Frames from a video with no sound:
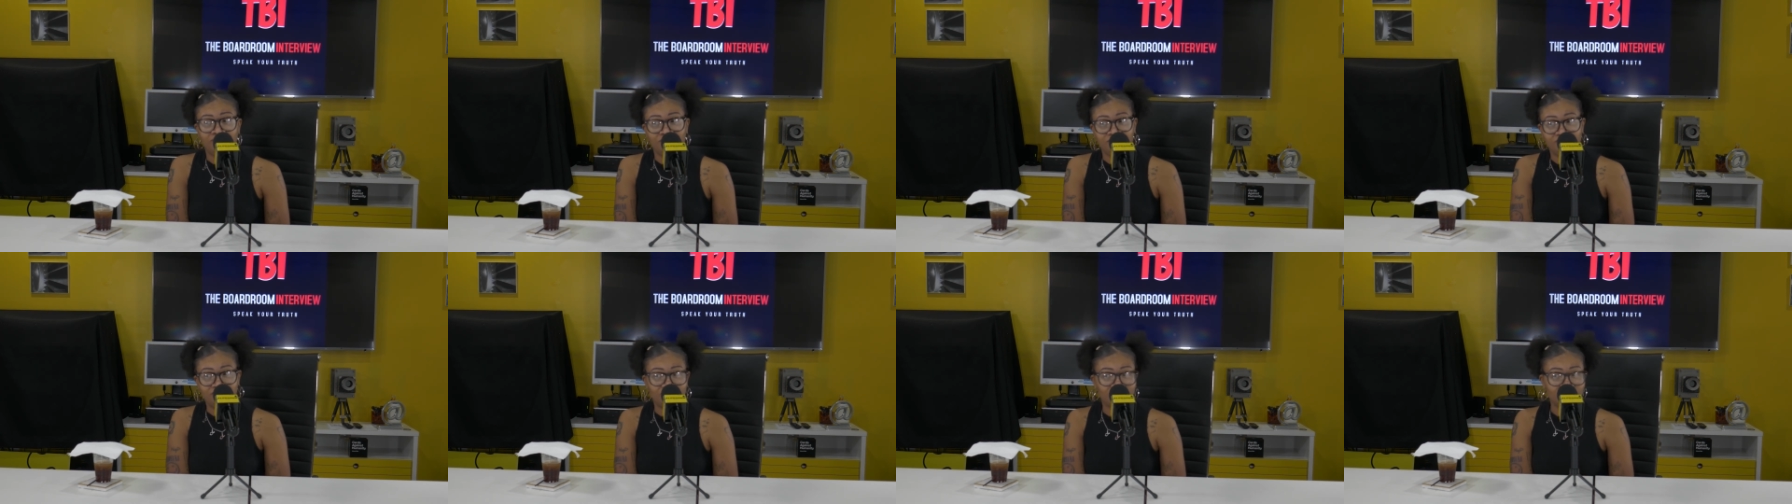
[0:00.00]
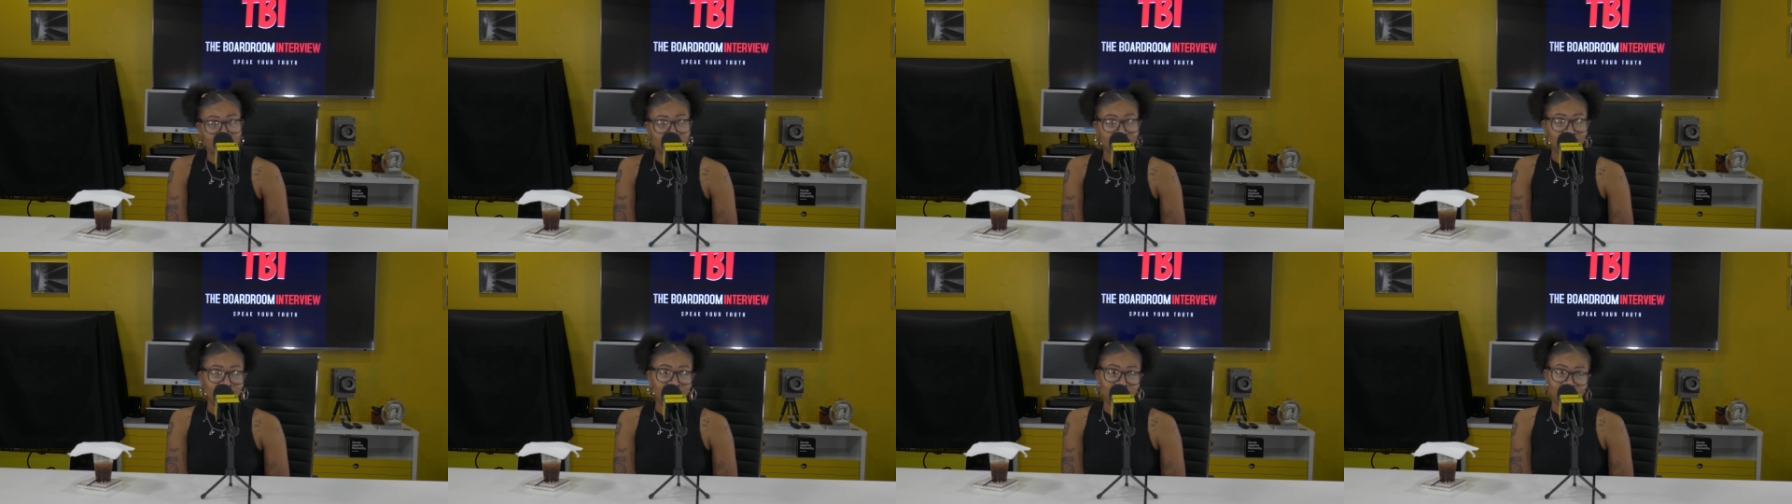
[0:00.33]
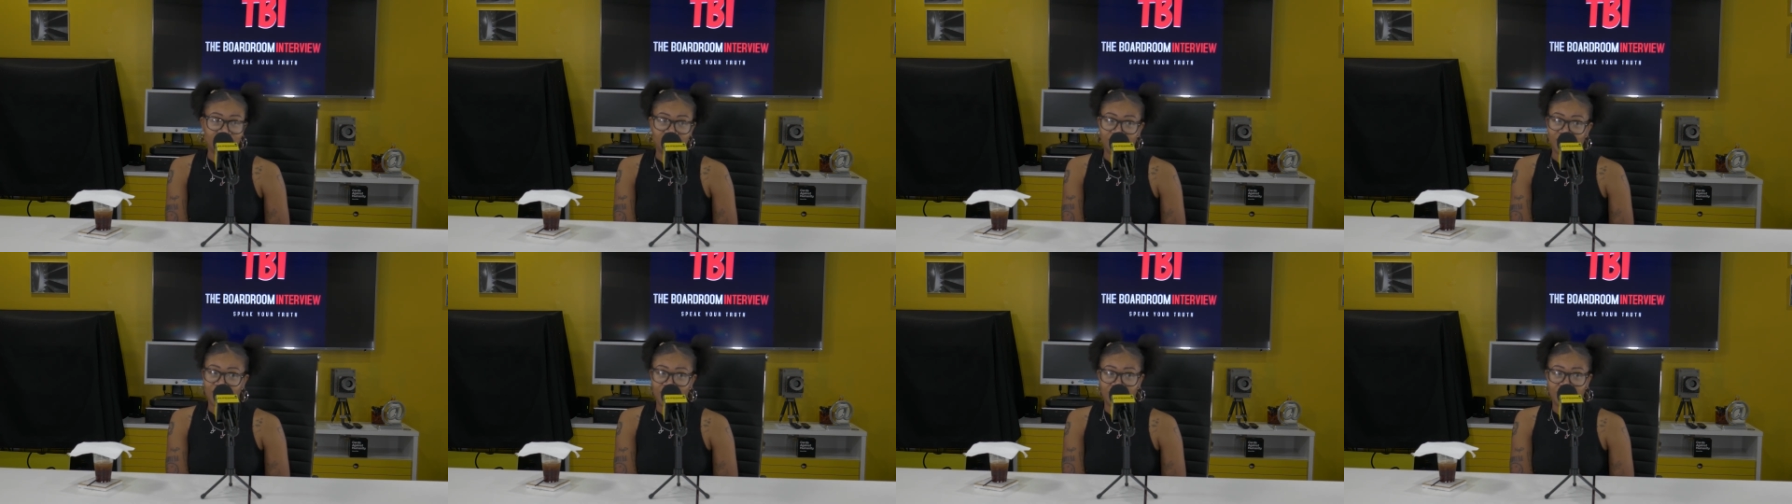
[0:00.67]
material.
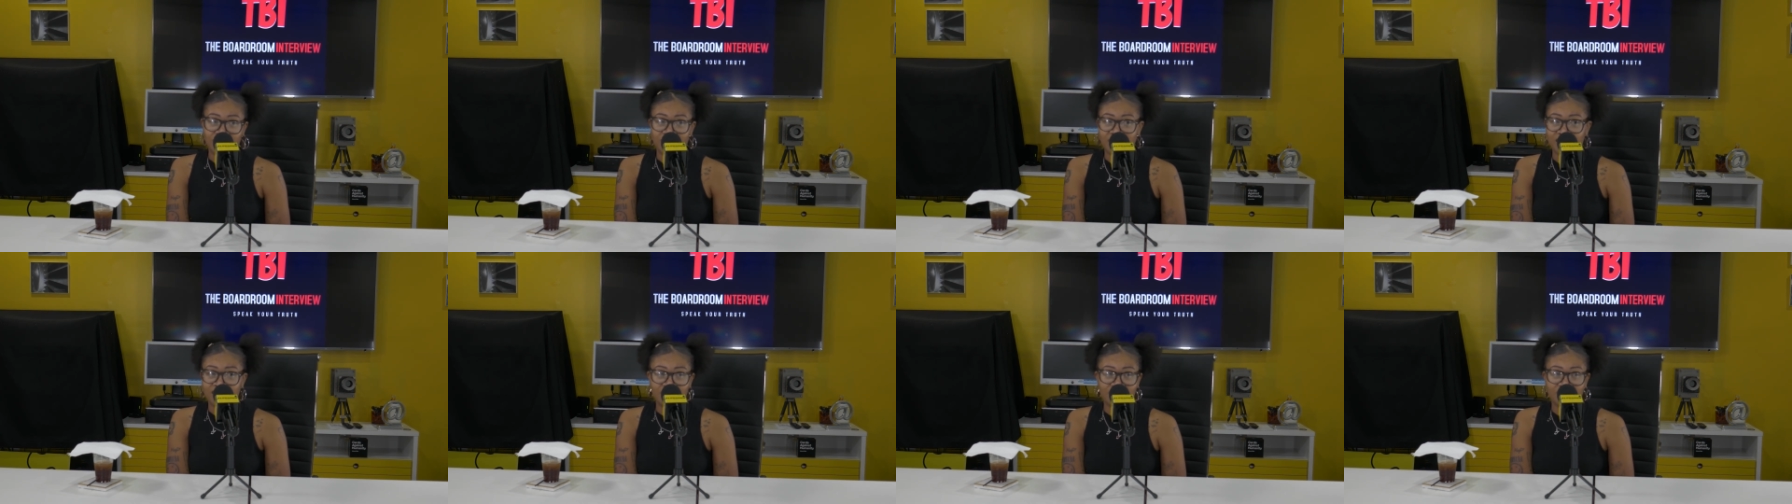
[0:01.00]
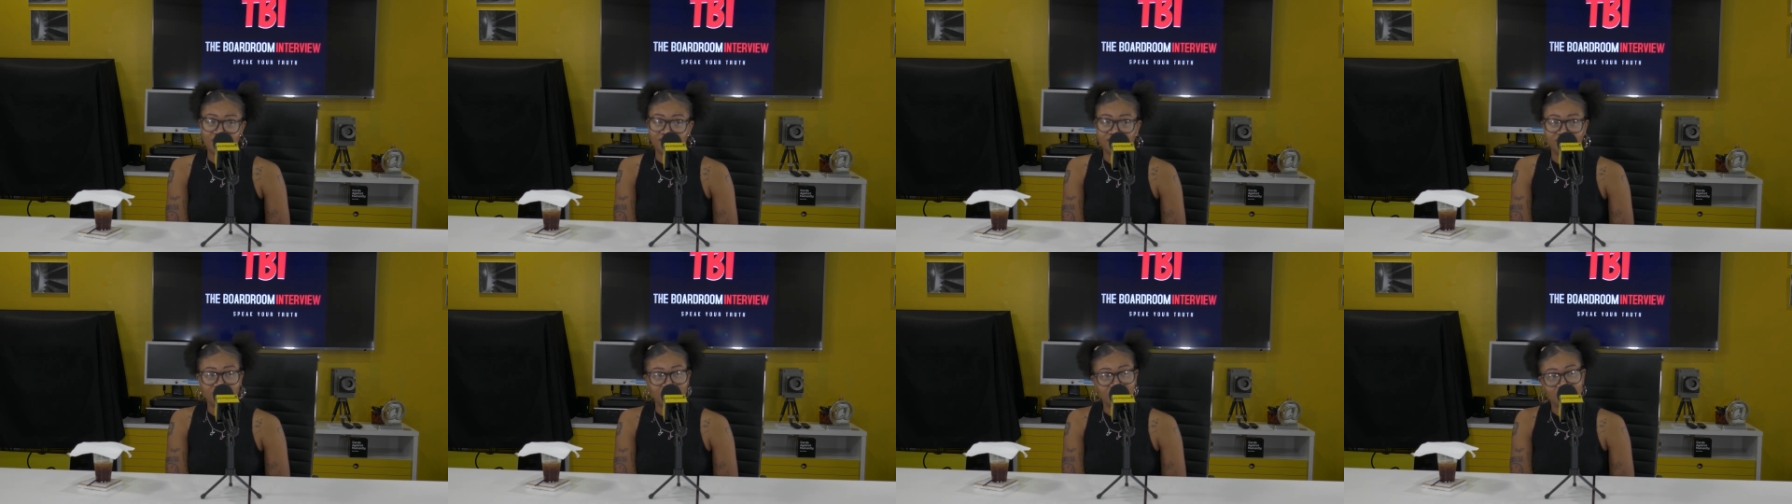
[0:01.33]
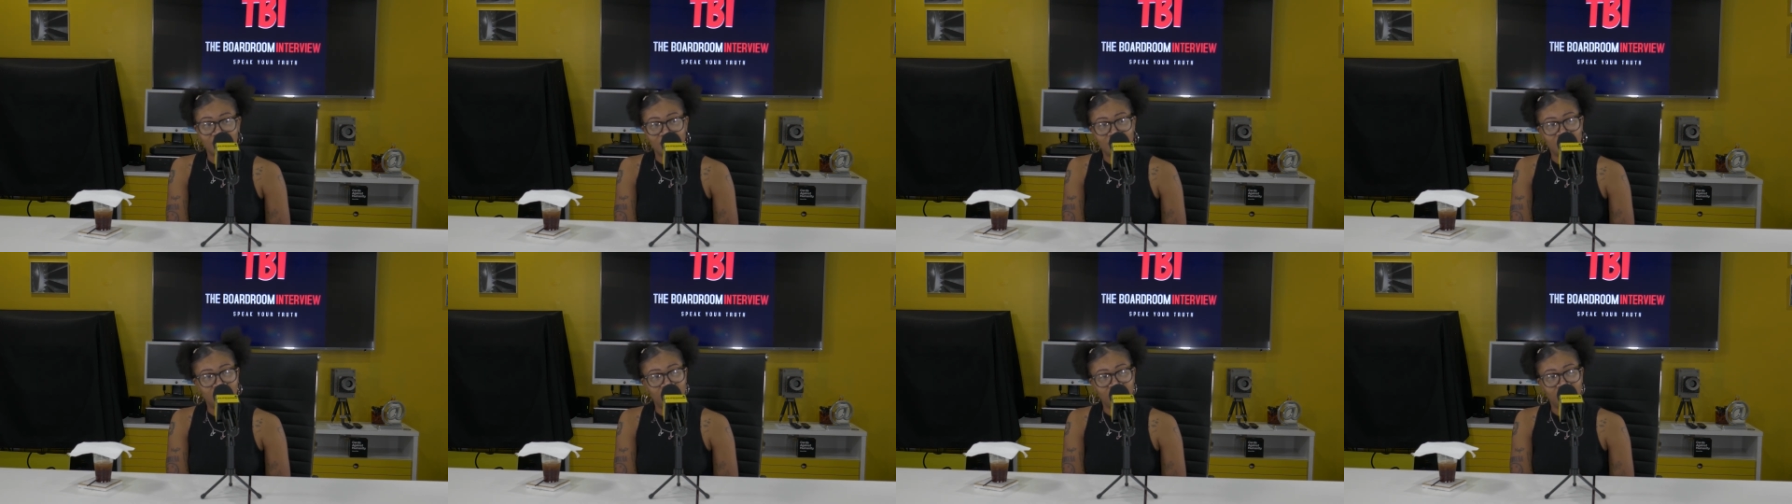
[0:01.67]
Yeah.
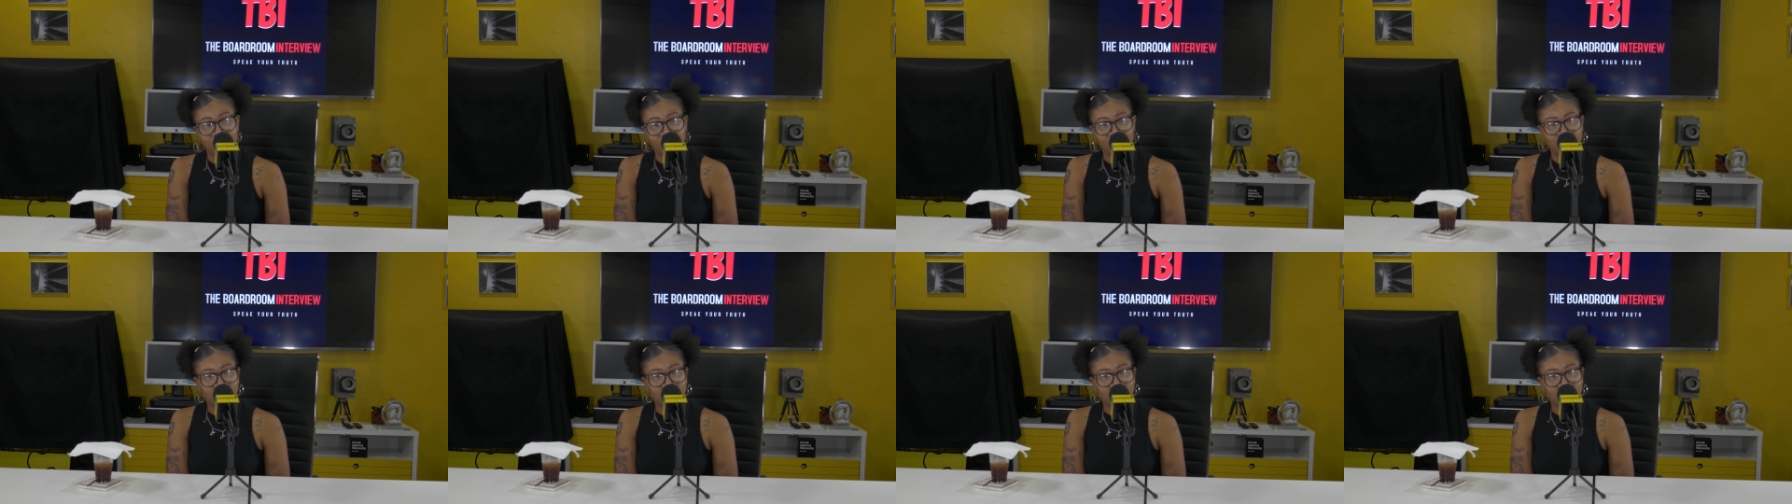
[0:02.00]
Yeah.